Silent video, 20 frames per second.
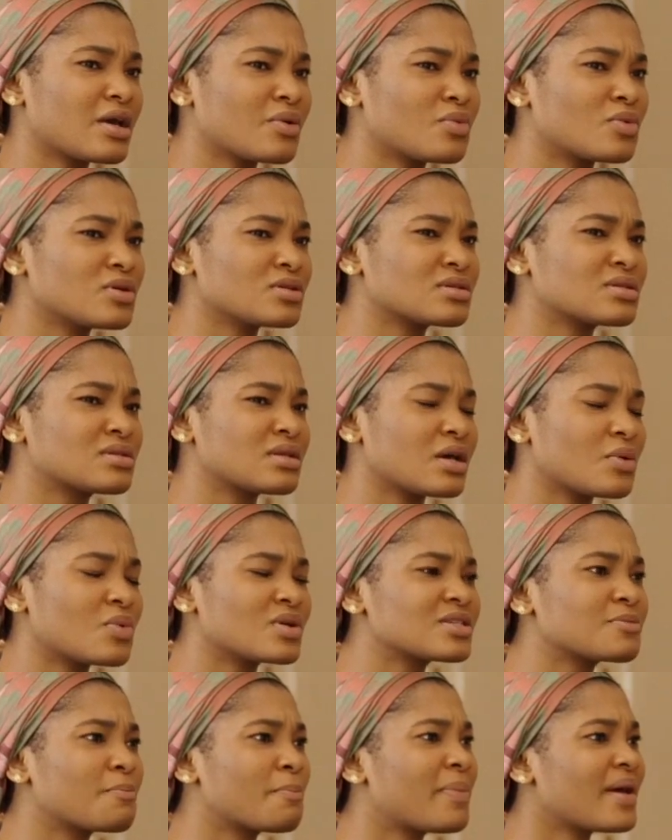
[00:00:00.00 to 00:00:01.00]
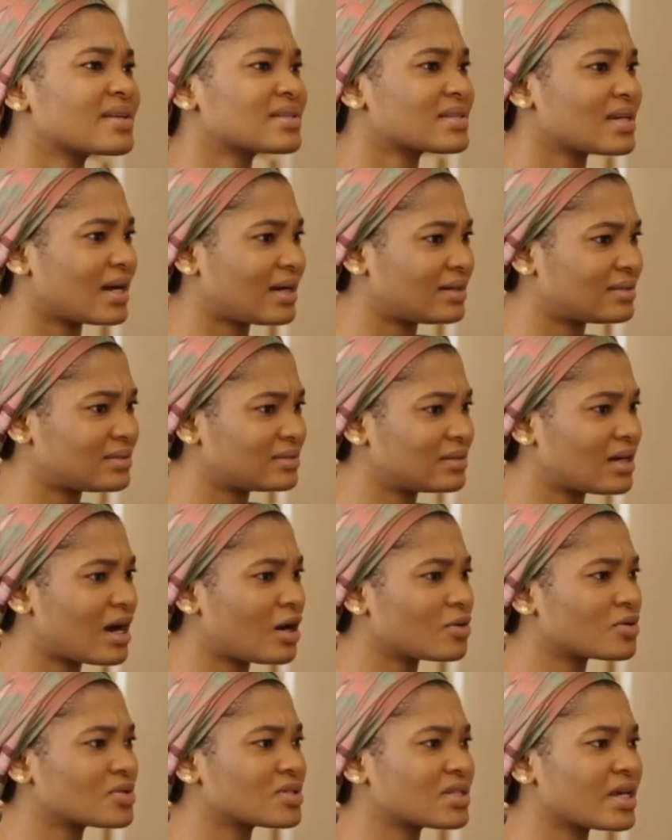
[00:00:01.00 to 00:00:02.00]
it was better.
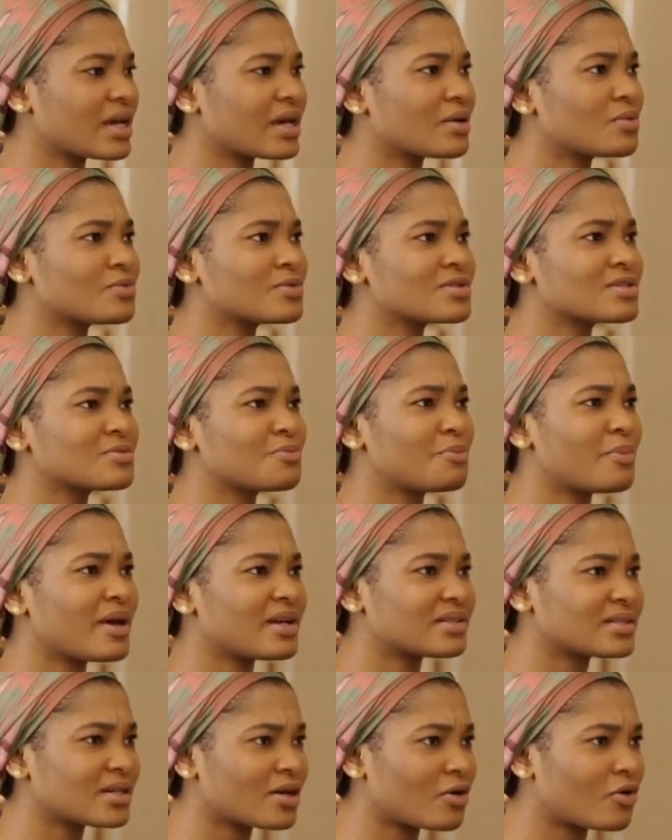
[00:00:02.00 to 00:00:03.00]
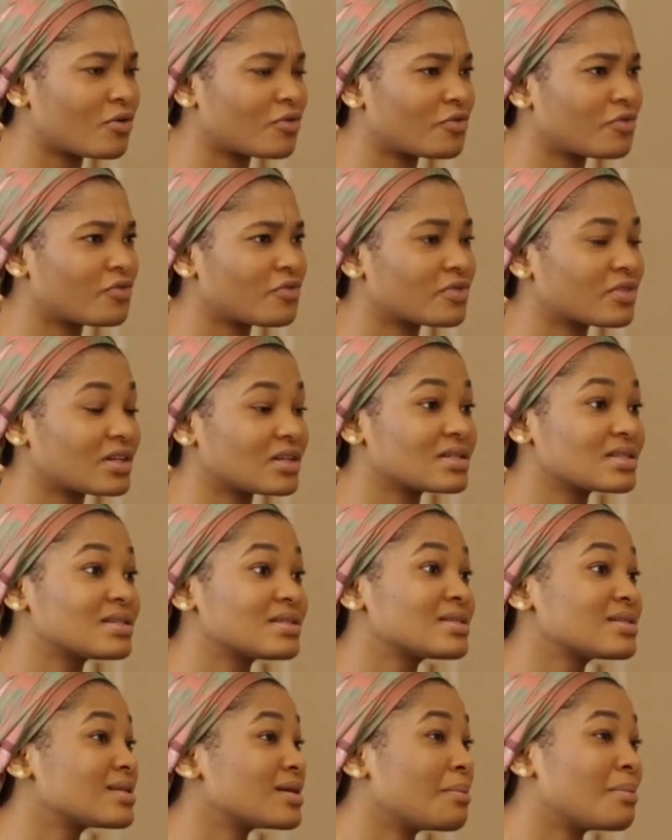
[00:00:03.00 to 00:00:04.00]
I would say it was better off than
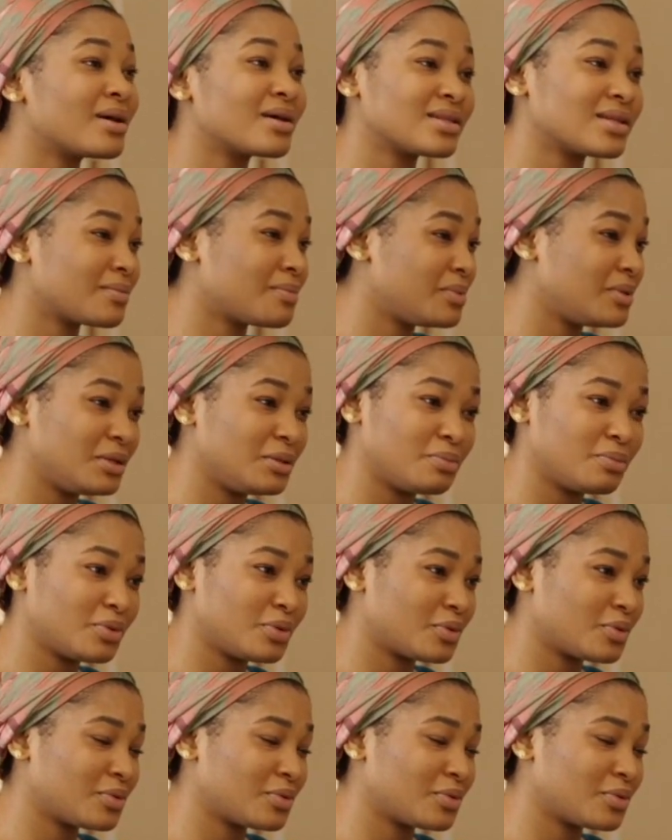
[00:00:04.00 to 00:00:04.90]
some other people.